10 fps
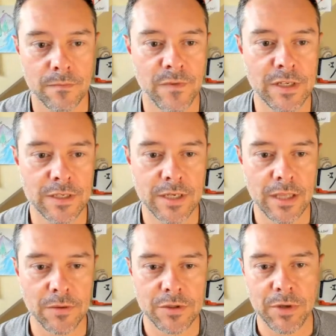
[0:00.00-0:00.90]
He just said
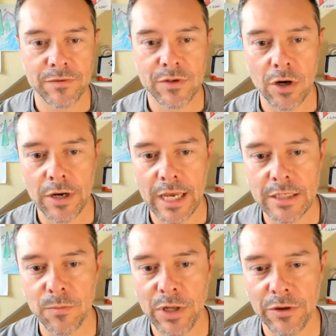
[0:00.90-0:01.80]
that was a bit of
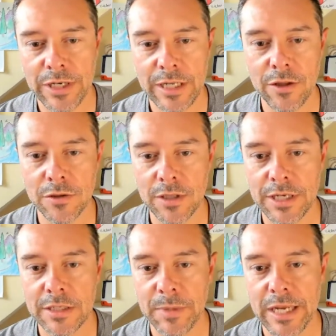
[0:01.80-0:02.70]
sarcasm. We only need those
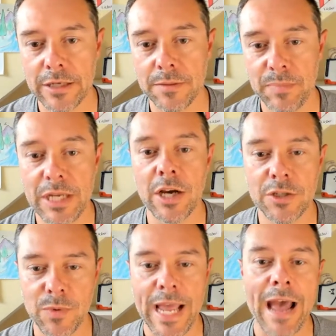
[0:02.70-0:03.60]
leagues
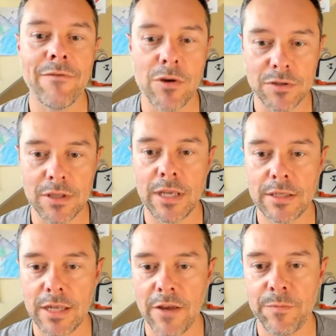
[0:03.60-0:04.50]
because we have those
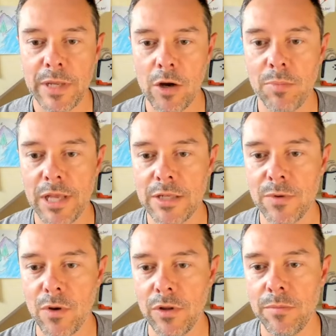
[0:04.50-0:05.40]
leagues. FPL plays
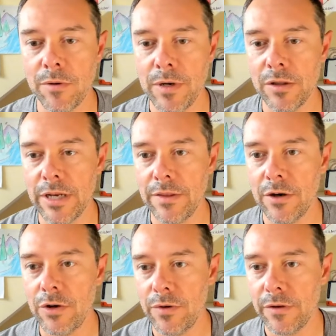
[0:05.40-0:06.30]
with only Premier League and
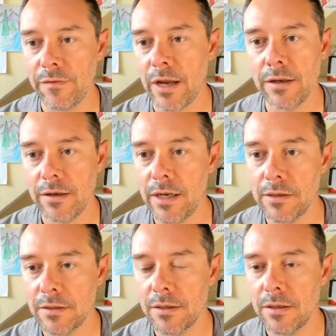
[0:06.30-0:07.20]
they're doing fine. Yeah.
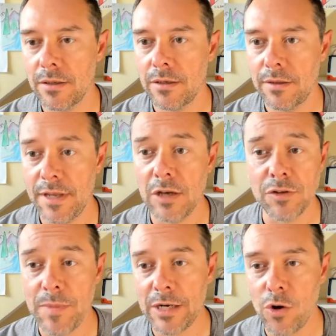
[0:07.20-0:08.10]
They
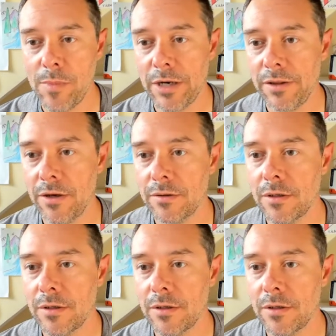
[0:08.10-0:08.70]
also make no money though.